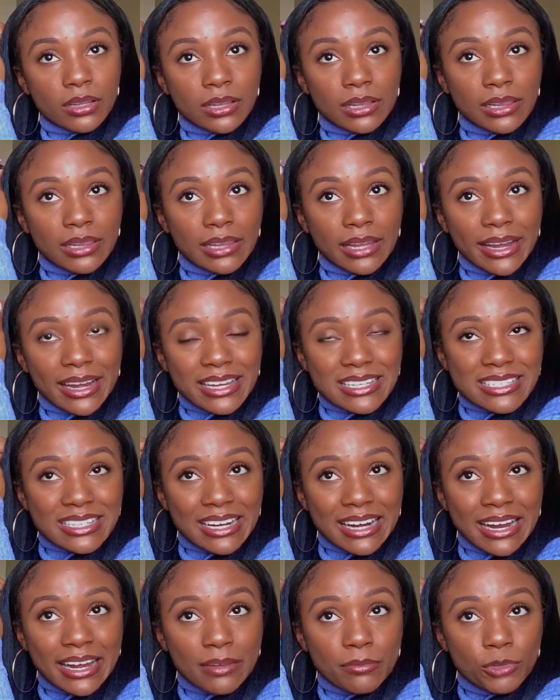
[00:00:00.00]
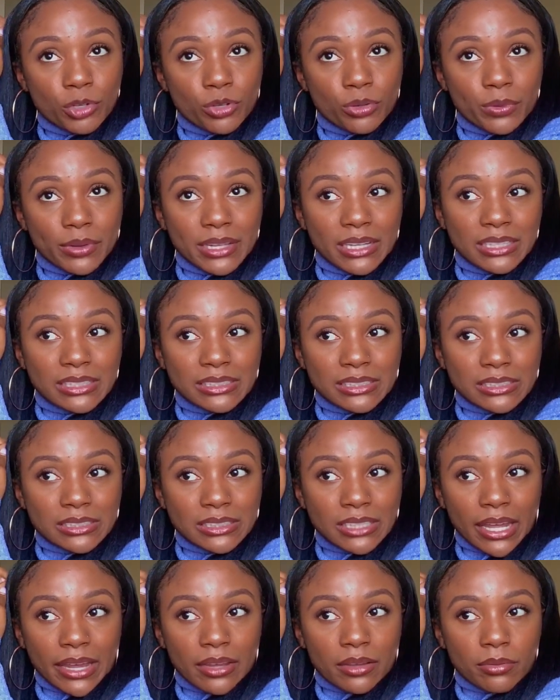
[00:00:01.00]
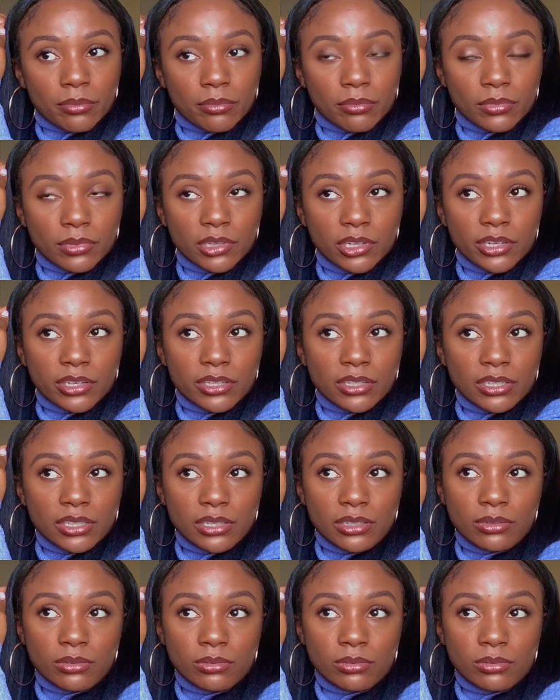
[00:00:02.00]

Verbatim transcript: Like I said, I am new to wigs. This is like literally